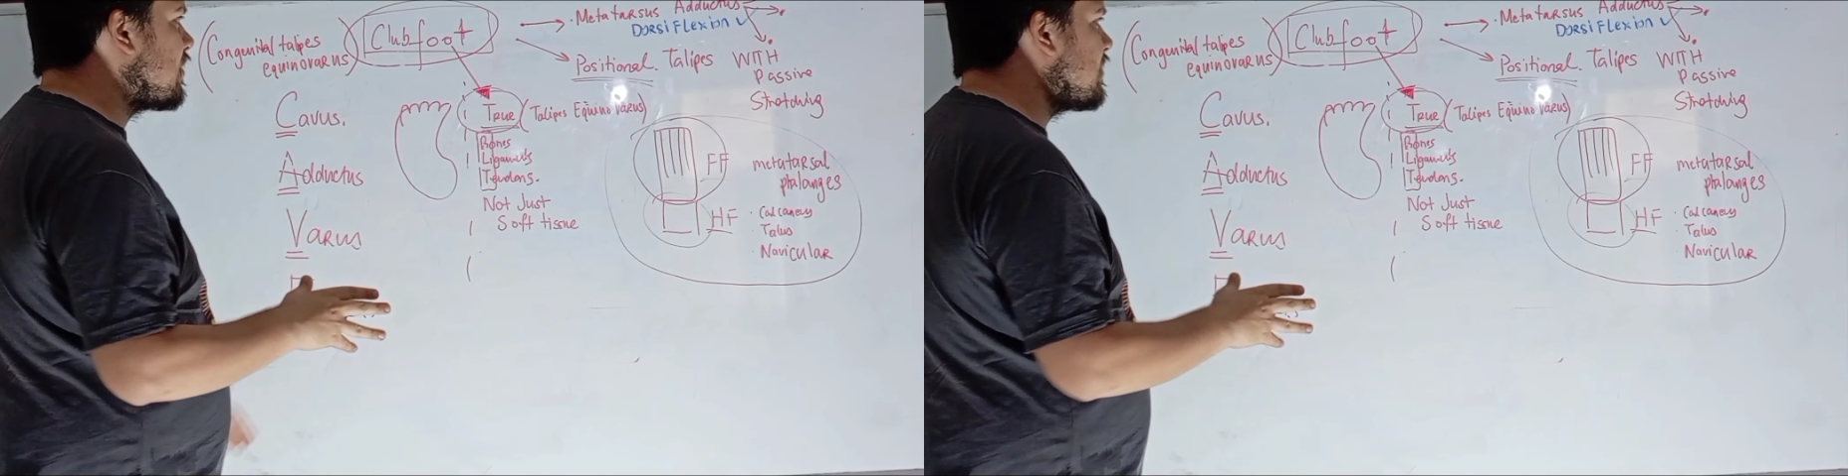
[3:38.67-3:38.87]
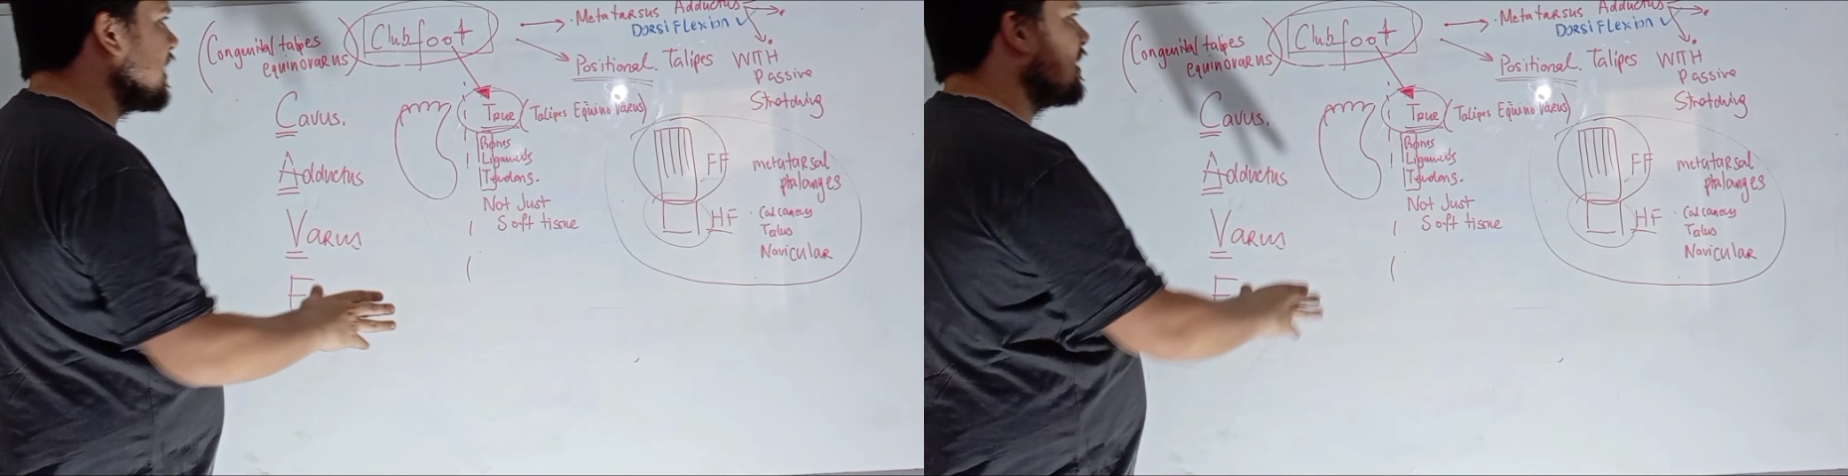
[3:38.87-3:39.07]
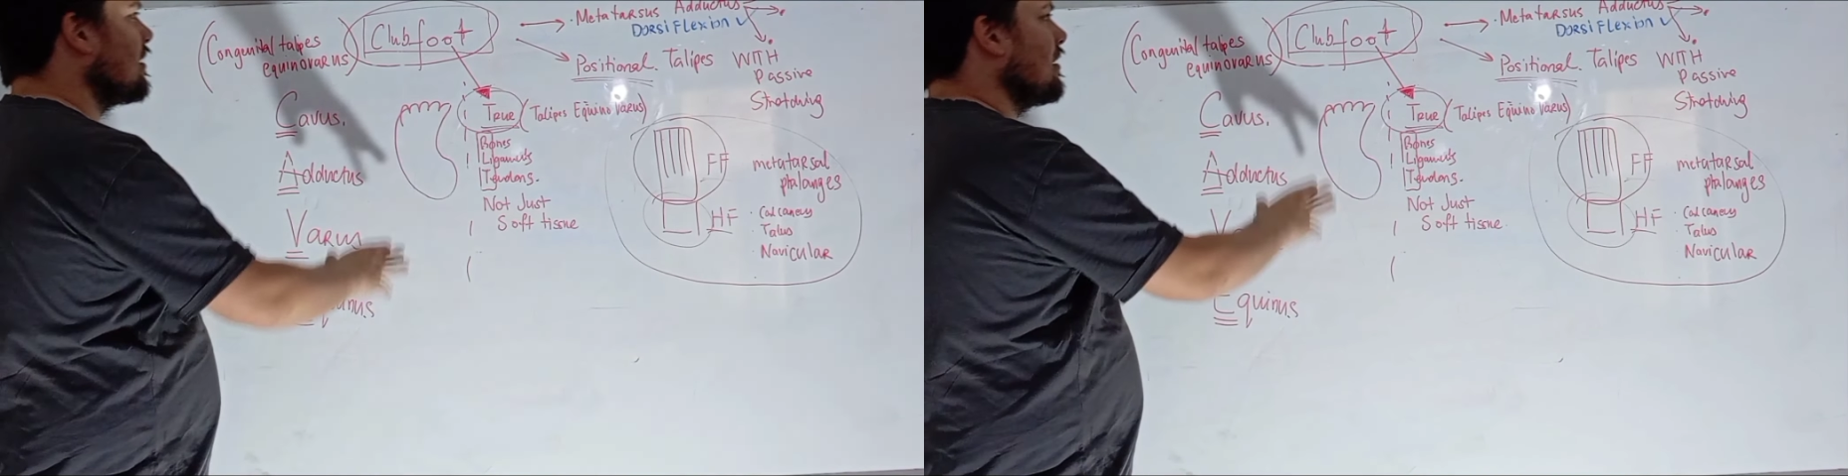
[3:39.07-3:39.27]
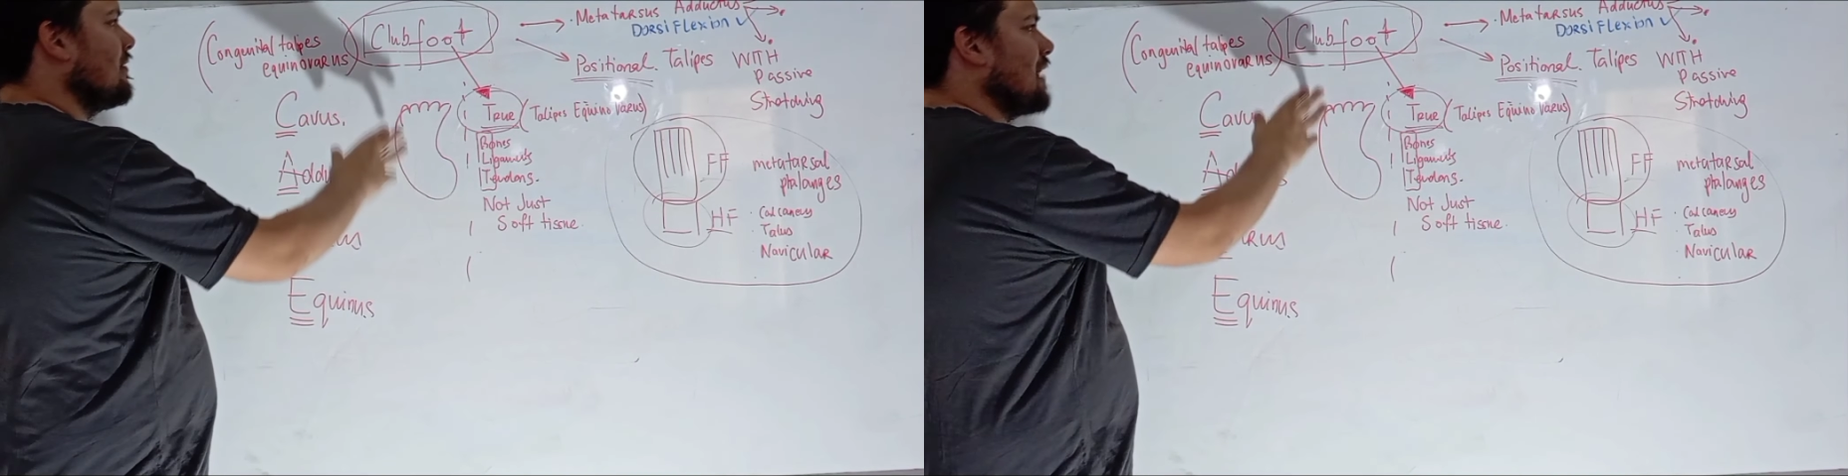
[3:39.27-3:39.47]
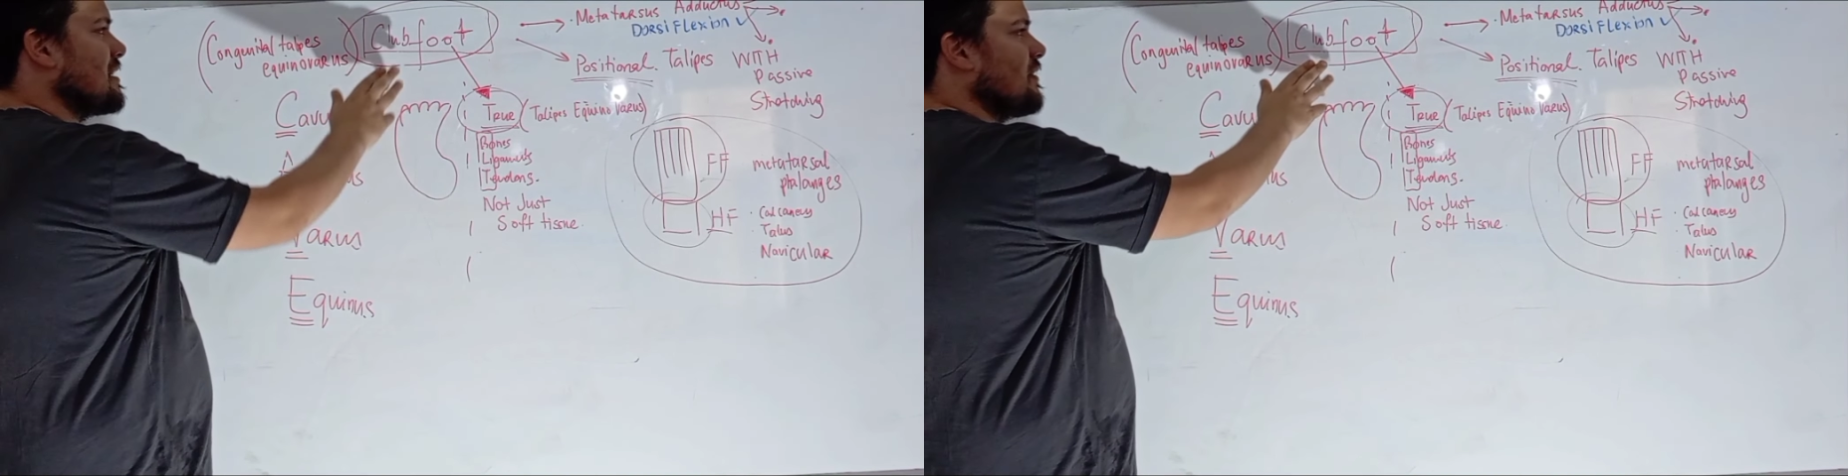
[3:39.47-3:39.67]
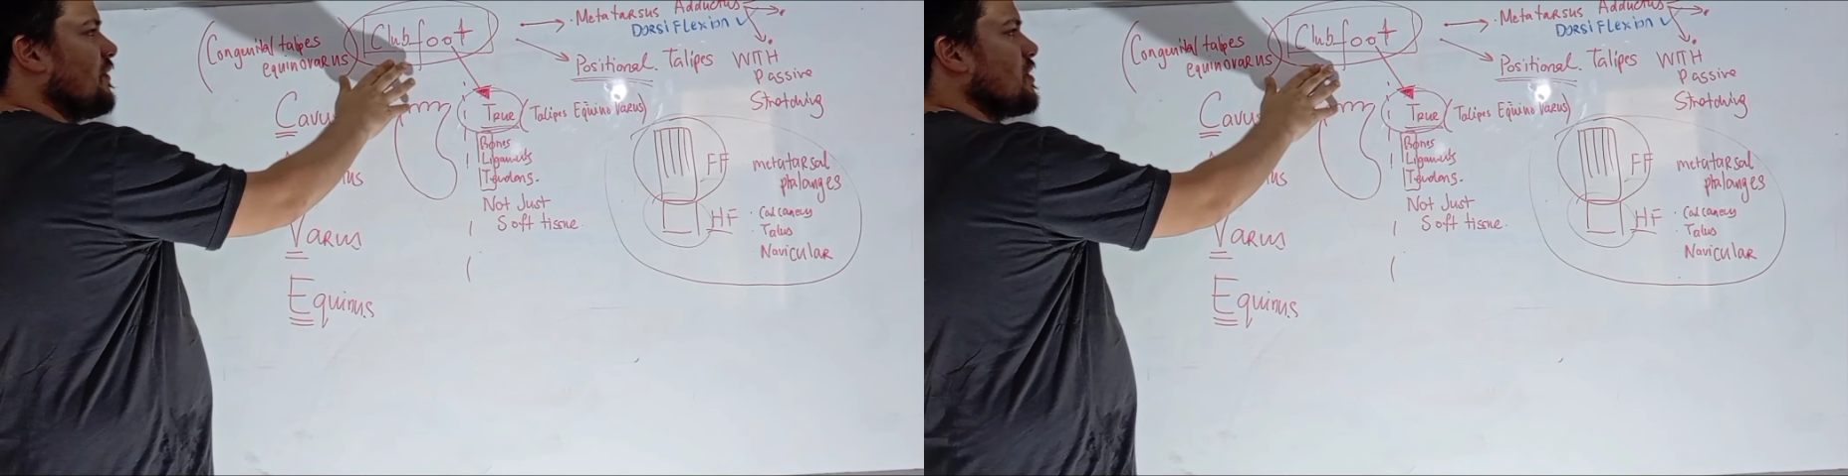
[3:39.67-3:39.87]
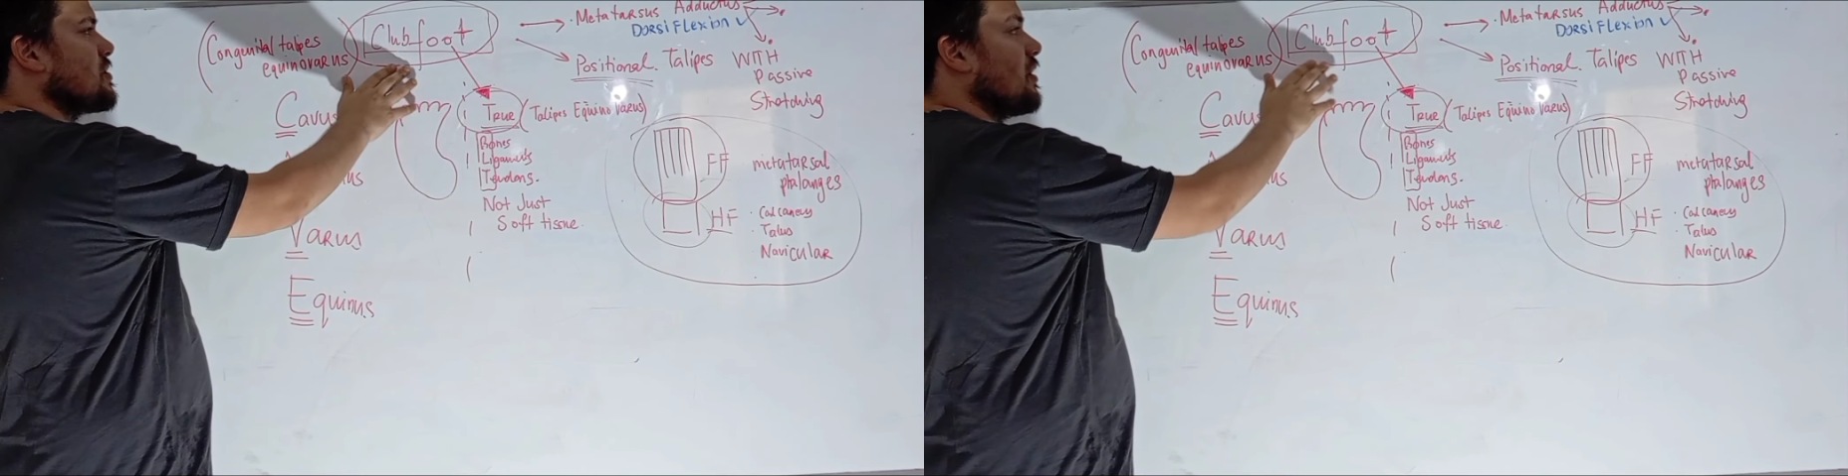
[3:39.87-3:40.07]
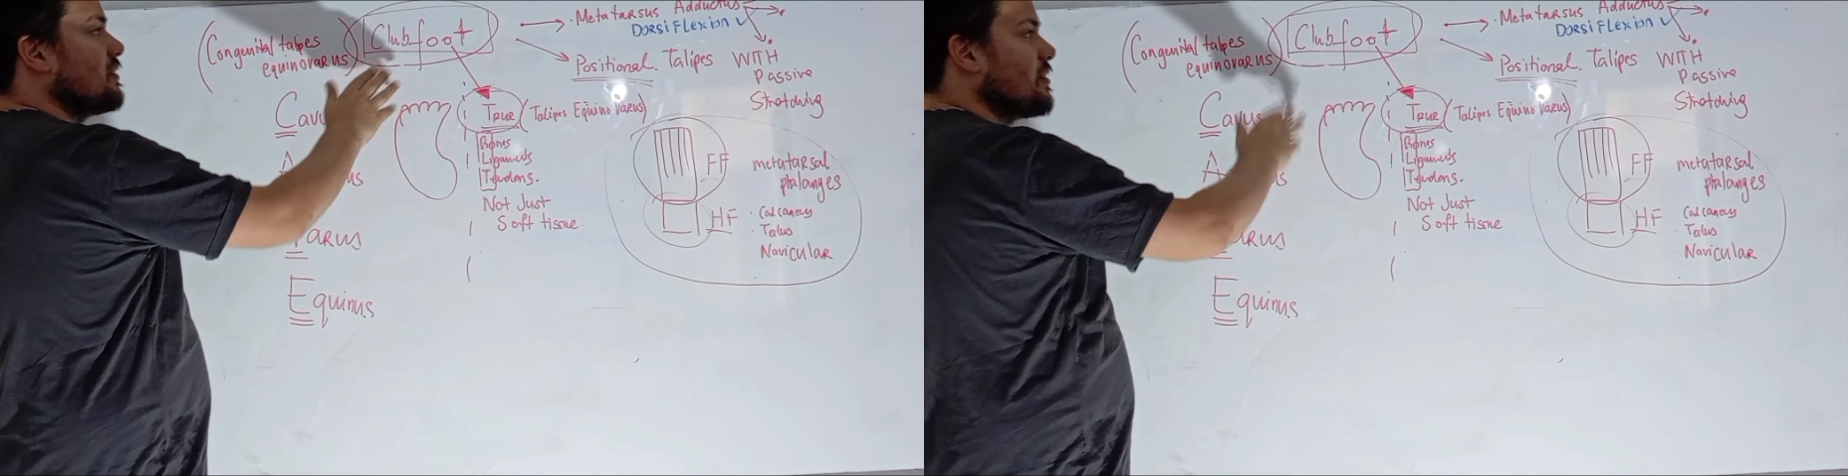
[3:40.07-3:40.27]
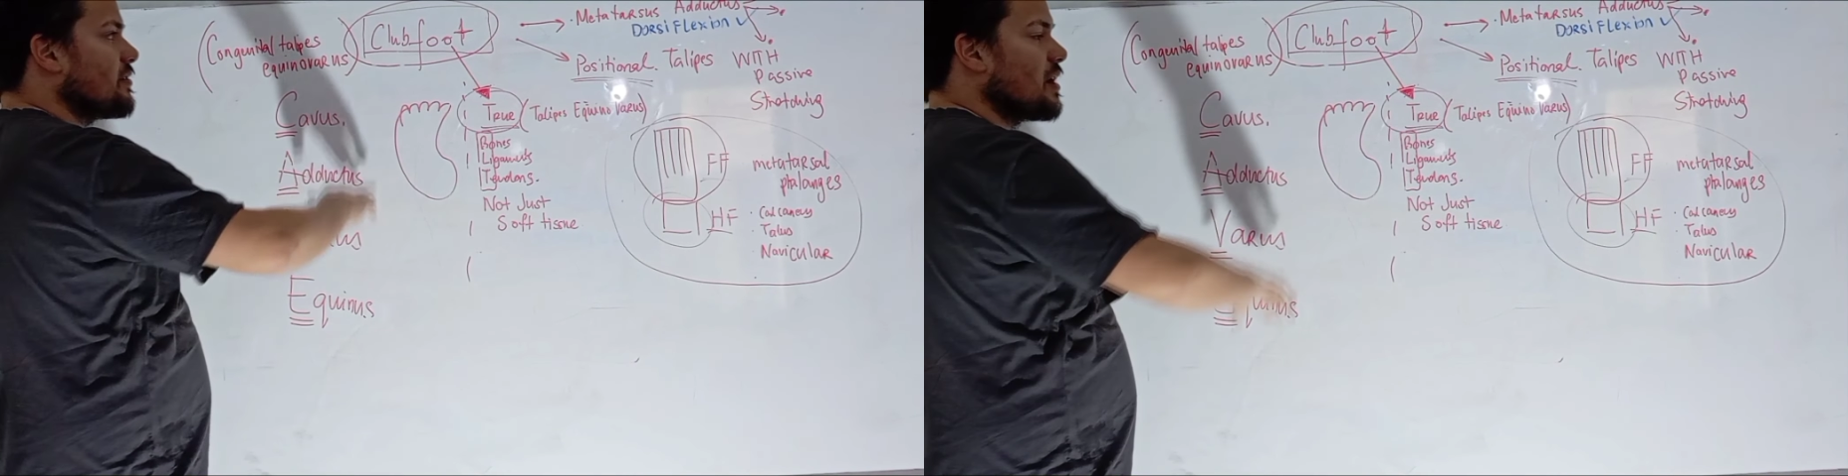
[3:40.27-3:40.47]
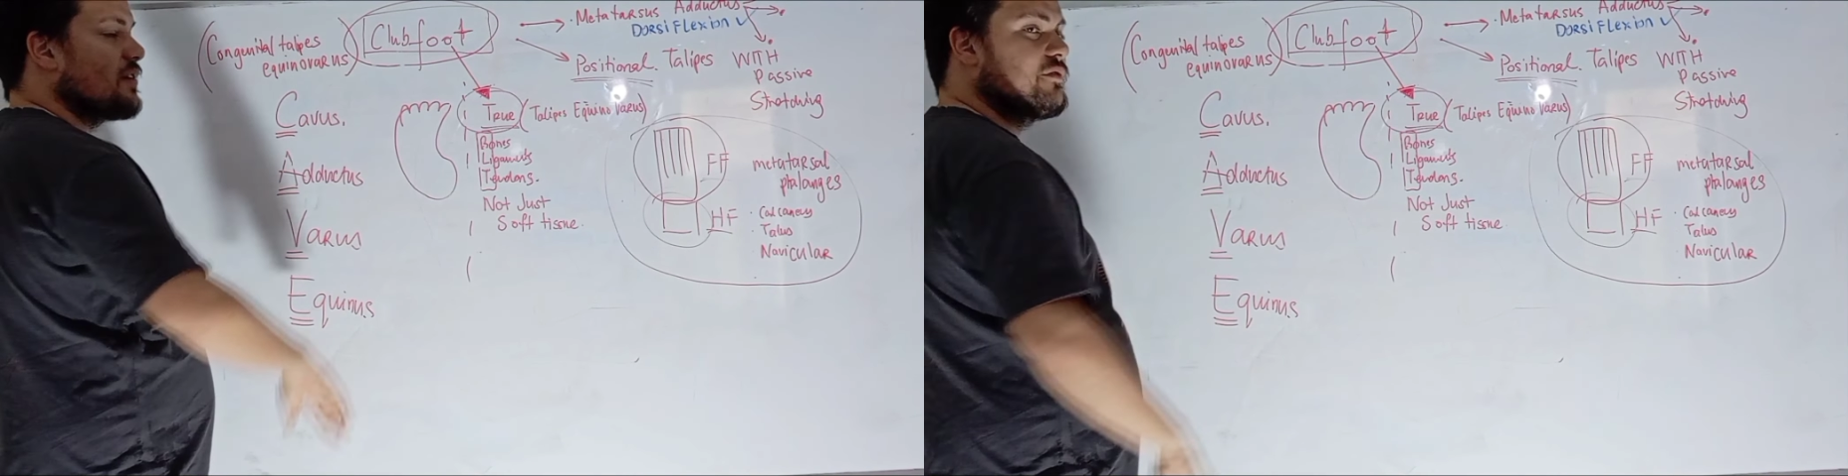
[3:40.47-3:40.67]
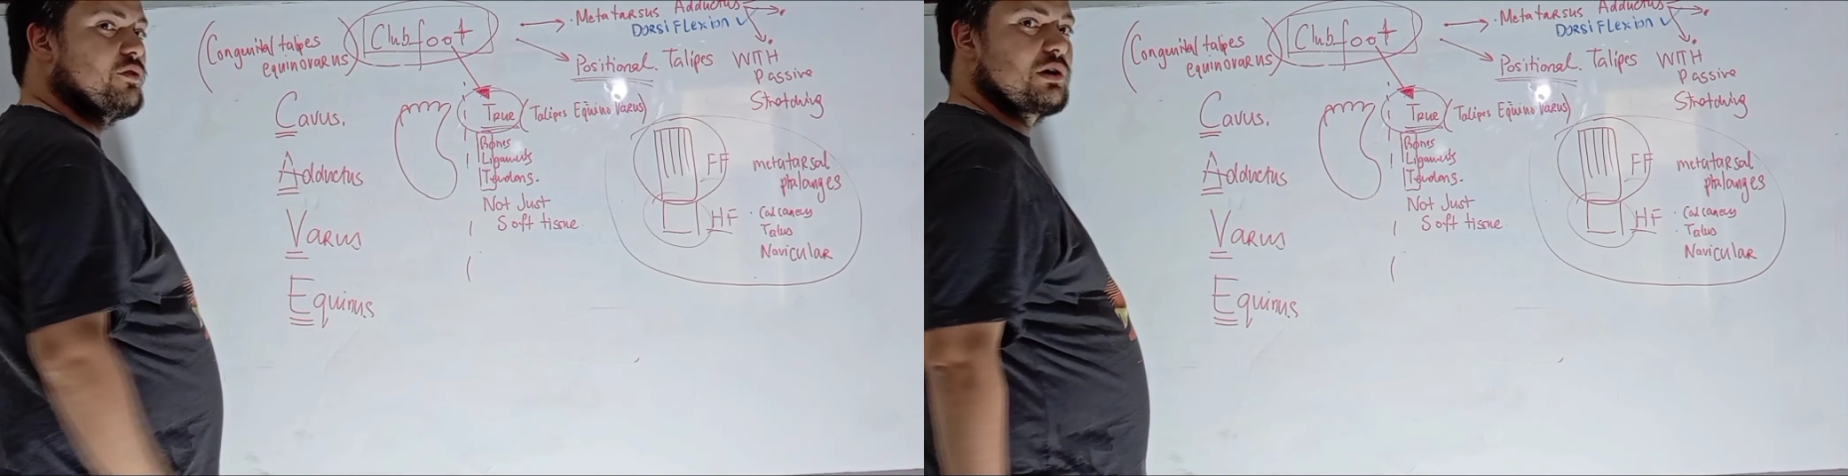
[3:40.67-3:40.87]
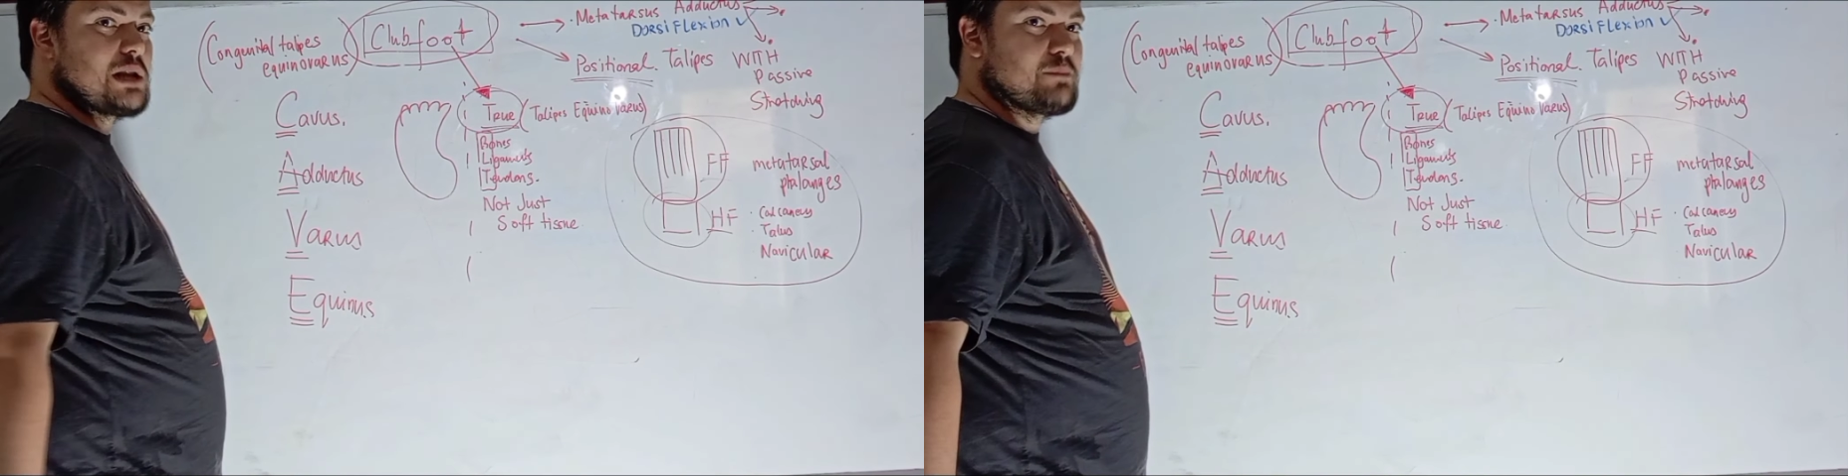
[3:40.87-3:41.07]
then that's the first criteria for